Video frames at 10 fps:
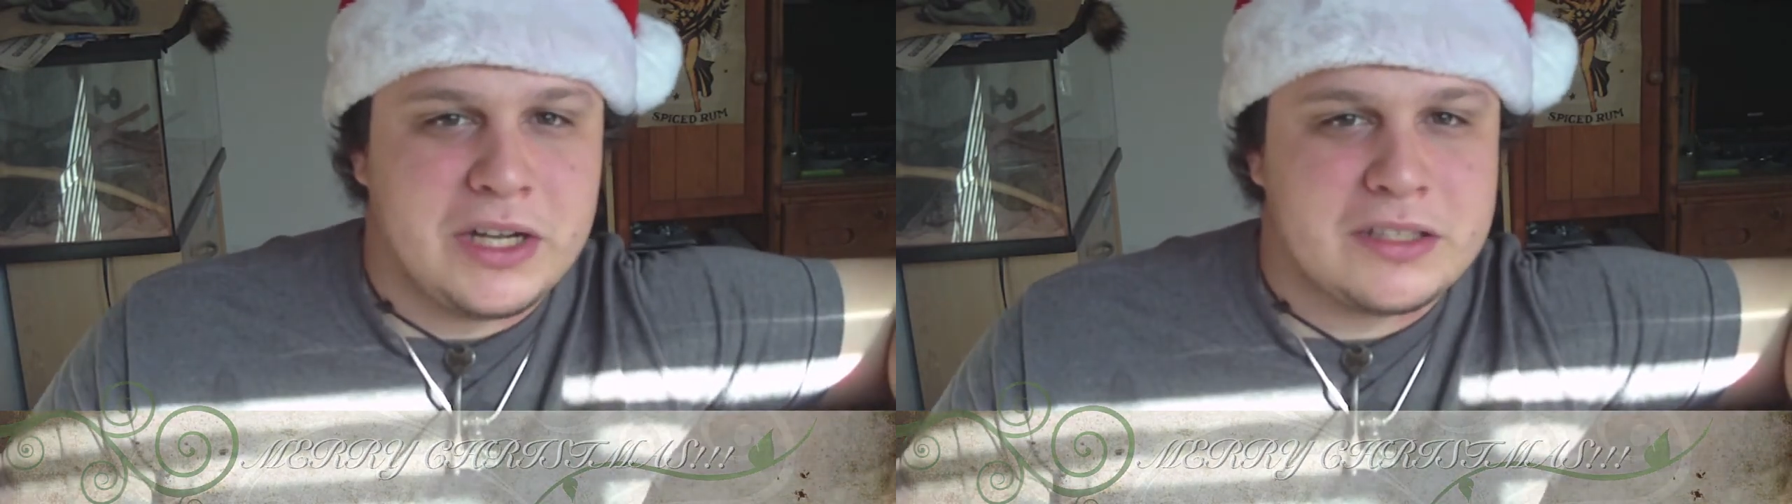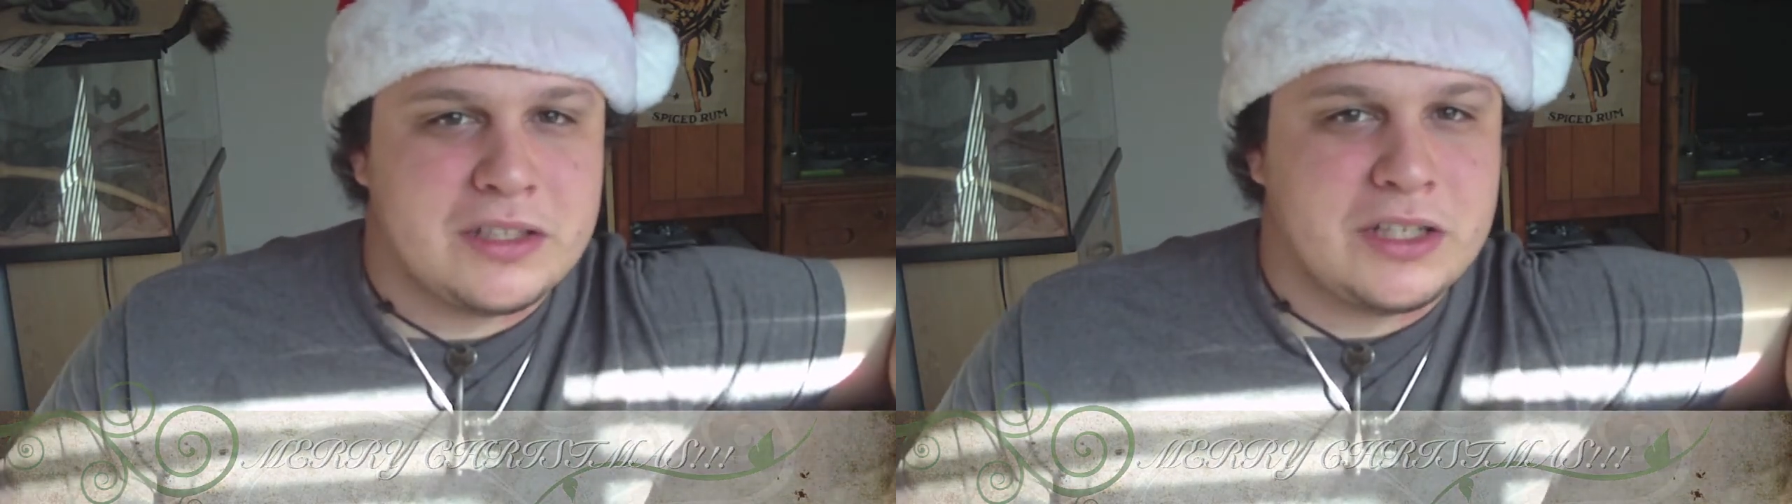
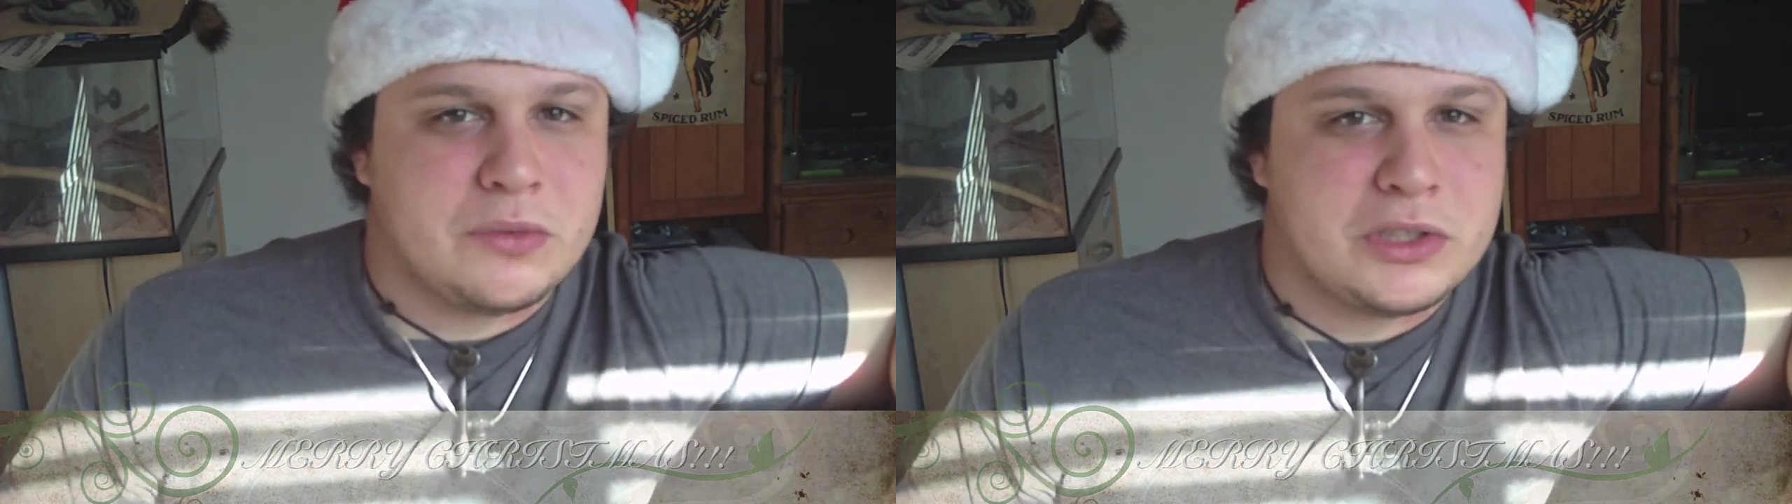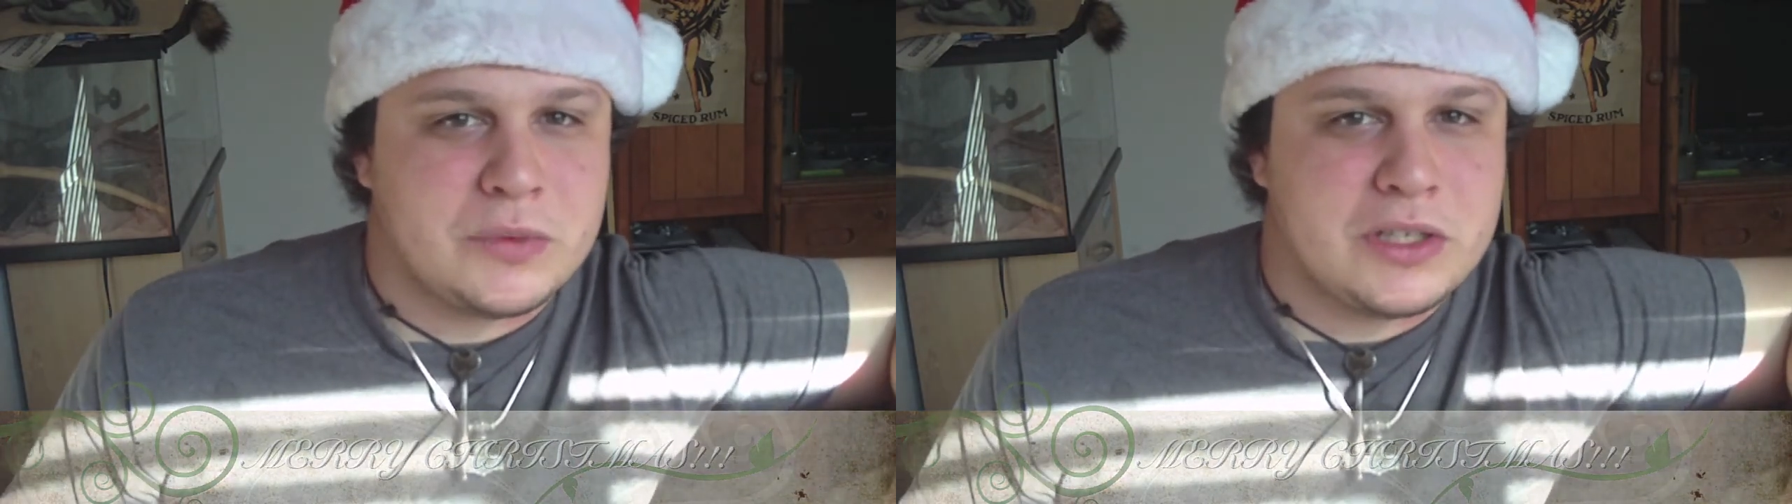guys think
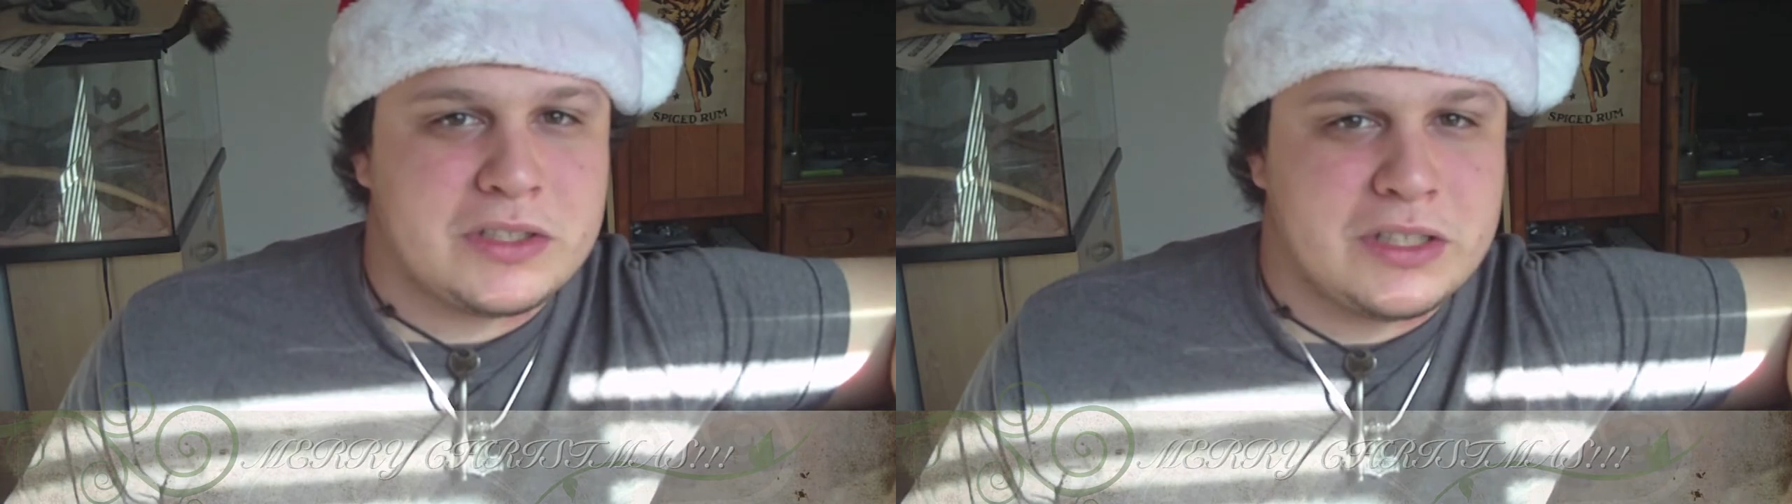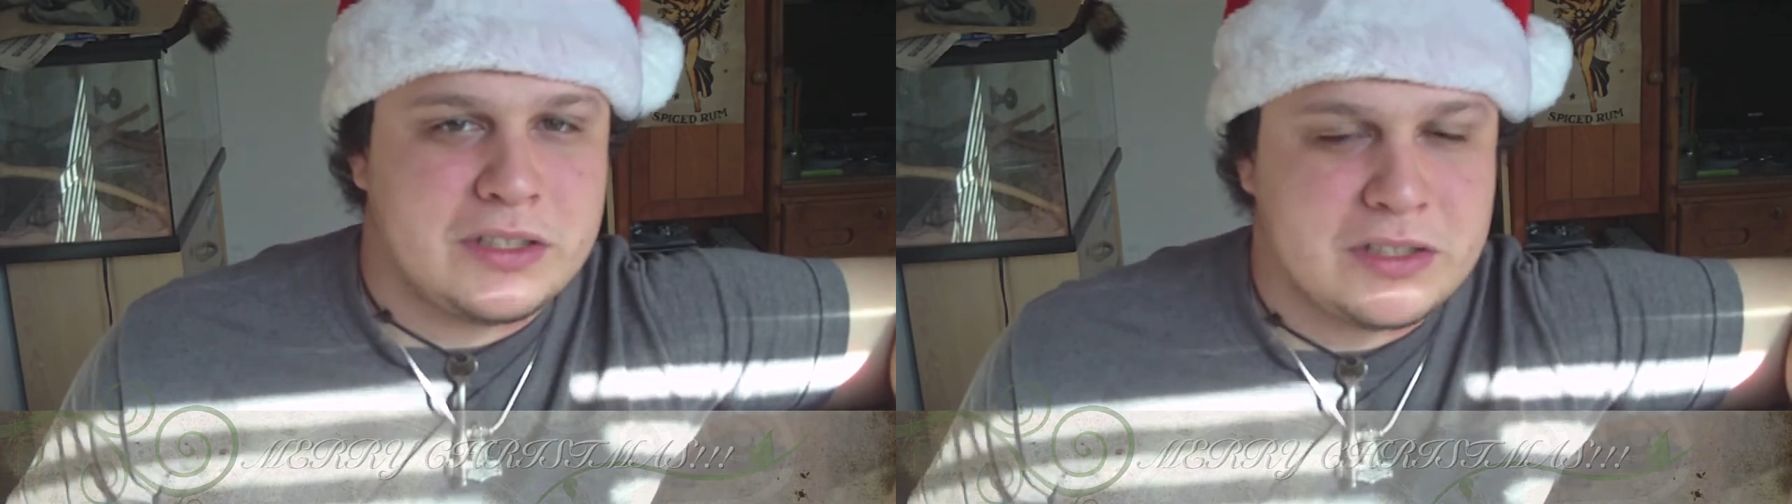and what you want
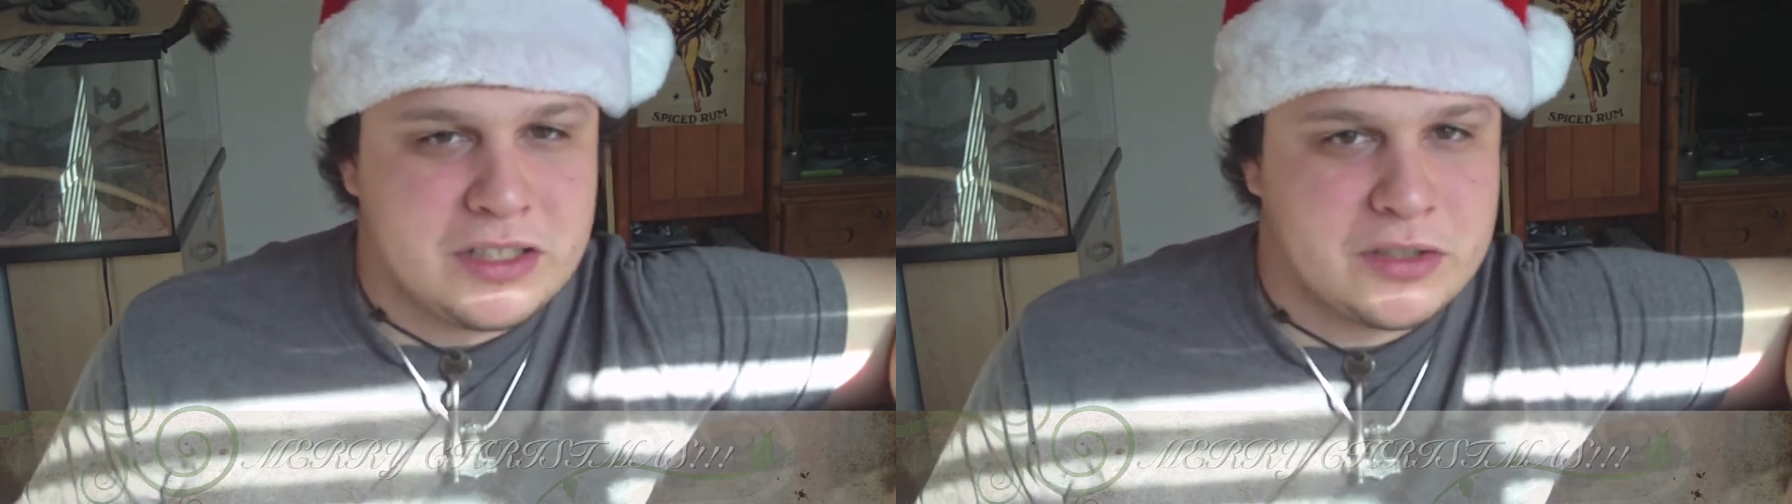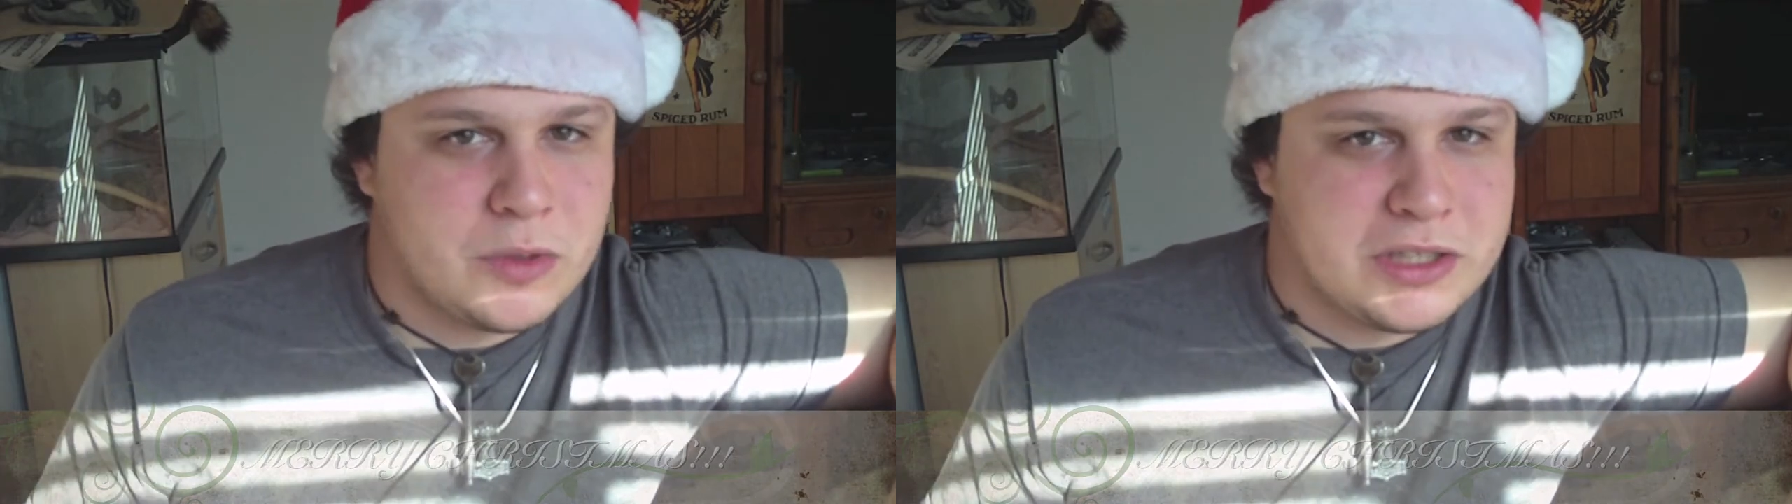to see.
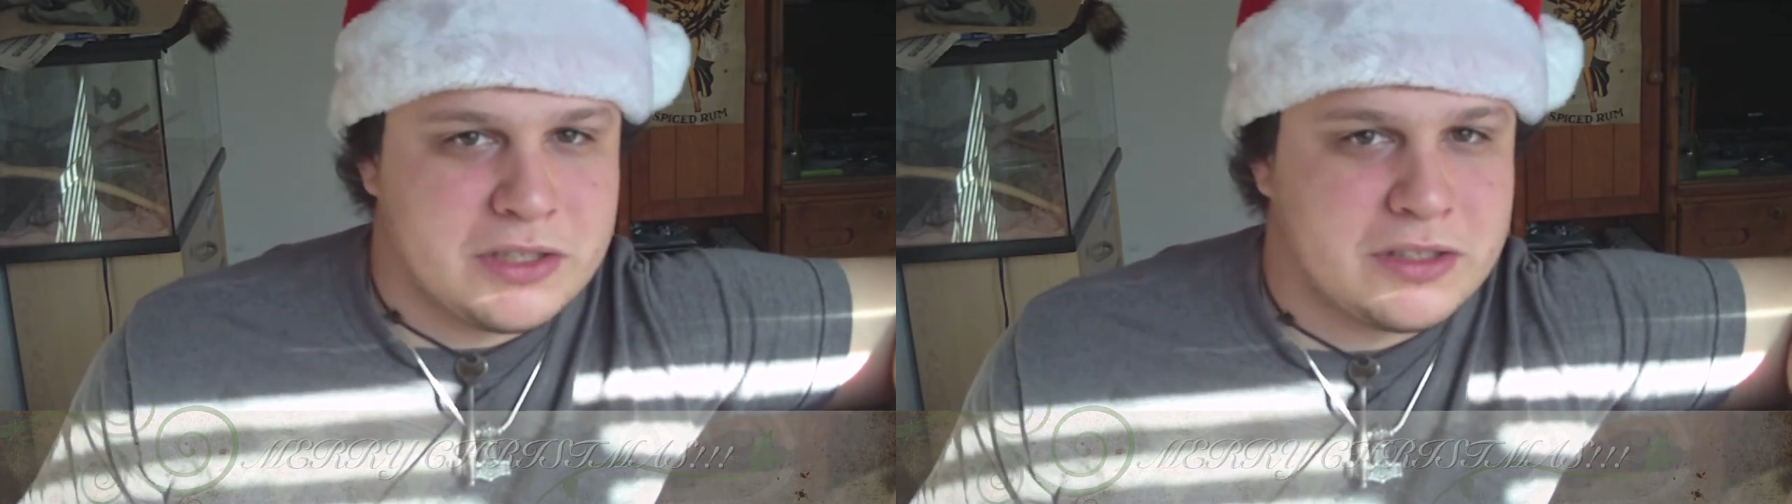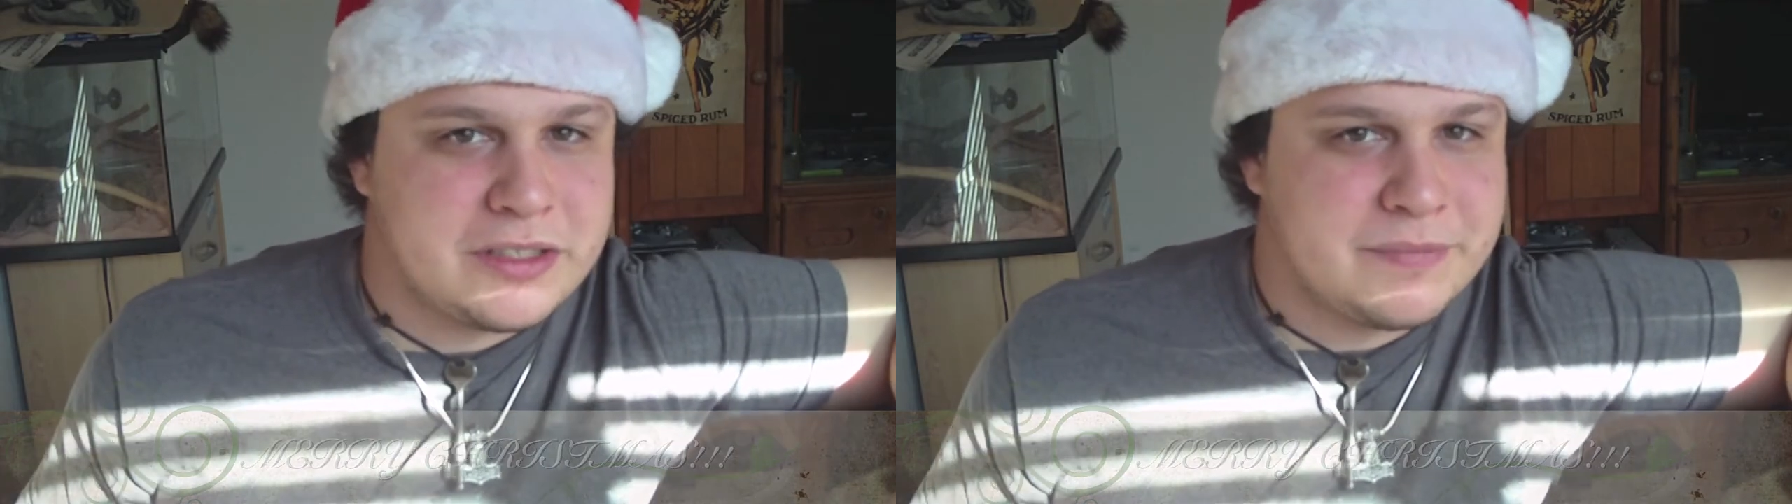Send us the
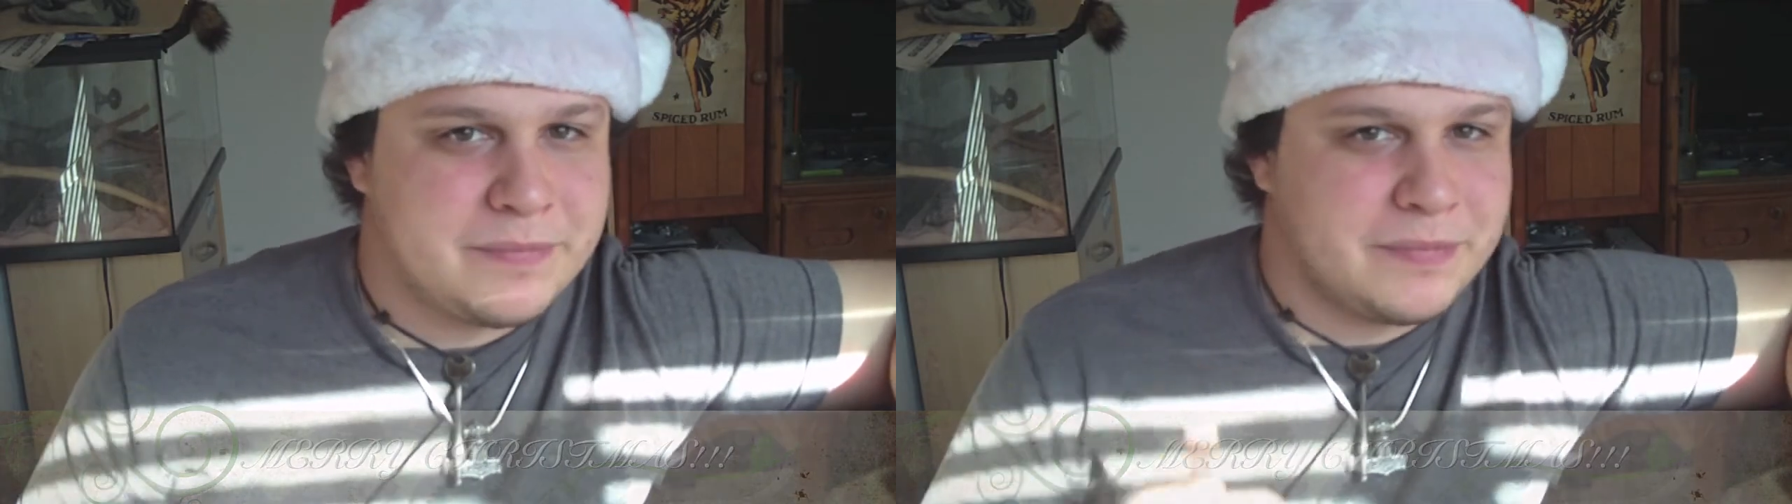questions.